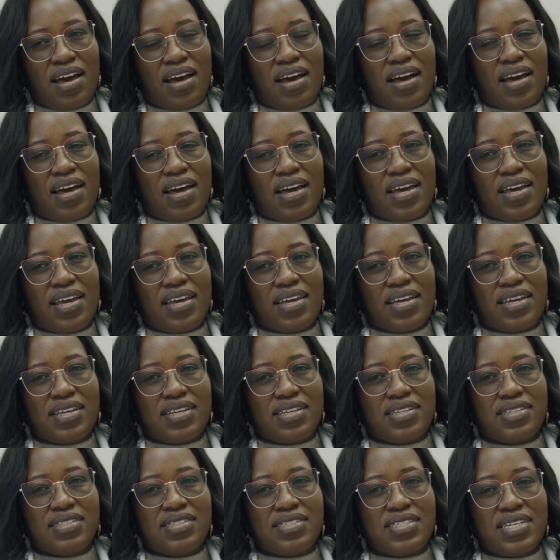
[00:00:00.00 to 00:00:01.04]

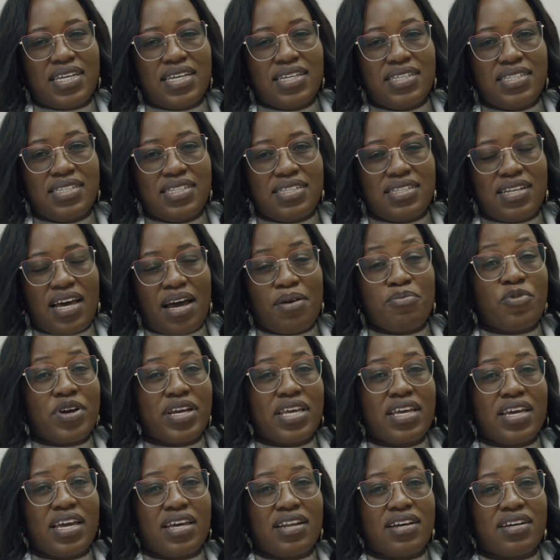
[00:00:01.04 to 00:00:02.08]
I'm
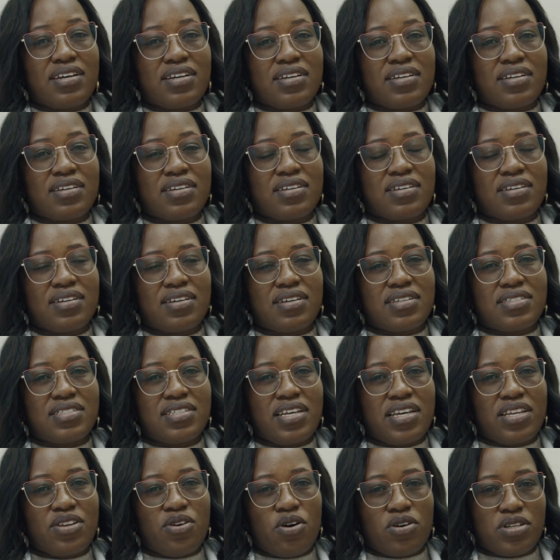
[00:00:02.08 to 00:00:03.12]
working at a
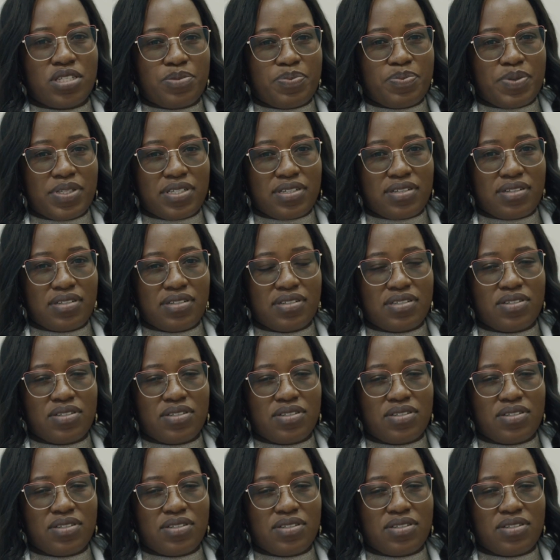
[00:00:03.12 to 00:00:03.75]
state hospital.